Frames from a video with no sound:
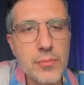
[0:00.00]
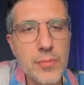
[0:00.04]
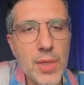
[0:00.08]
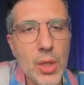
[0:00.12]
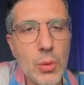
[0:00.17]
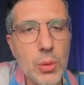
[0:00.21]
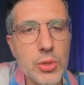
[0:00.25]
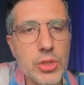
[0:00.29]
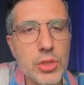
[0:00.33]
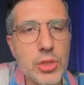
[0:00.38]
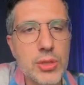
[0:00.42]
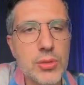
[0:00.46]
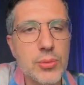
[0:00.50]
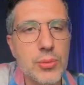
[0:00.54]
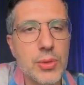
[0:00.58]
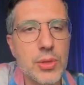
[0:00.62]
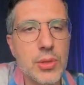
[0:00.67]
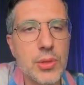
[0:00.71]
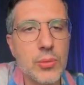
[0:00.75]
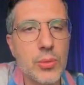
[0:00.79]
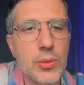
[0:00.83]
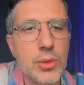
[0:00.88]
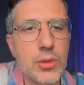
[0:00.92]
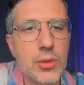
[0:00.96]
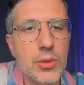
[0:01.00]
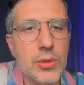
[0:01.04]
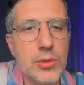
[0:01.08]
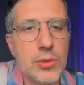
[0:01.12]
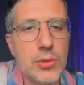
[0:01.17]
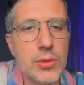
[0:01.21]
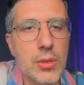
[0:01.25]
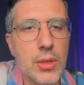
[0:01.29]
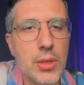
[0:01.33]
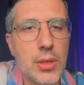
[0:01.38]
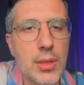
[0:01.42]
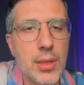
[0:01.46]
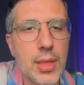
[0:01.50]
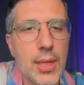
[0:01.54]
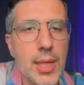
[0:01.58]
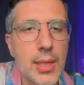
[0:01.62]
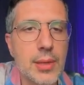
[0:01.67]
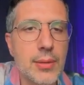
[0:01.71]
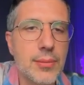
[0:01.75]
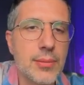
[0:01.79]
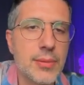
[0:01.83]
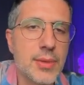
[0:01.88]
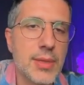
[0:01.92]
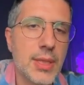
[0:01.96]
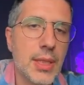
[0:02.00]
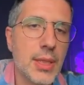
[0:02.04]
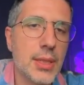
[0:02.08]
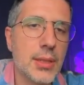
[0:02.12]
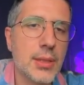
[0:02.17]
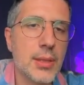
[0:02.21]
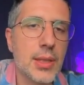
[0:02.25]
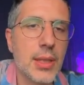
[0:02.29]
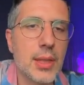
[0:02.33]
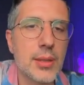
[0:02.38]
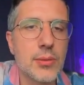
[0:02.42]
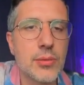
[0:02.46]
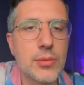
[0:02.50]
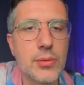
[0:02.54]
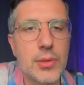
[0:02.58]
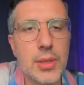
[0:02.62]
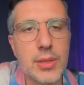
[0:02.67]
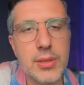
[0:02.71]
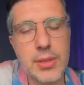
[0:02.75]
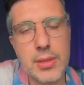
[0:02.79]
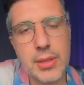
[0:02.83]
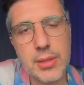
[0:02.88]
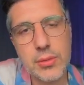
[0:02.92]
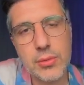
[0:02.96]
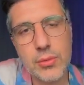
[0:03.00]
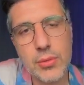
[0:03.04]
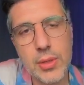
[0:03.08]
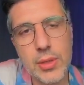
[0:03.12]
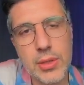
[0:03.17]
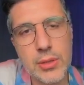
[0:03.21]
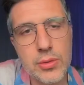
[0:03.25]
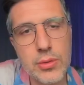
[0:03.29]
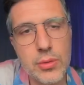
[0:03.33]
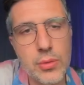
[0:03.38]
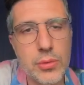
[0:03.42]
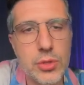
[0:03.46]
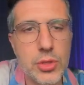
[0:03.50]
which is Windows 19 and 2022,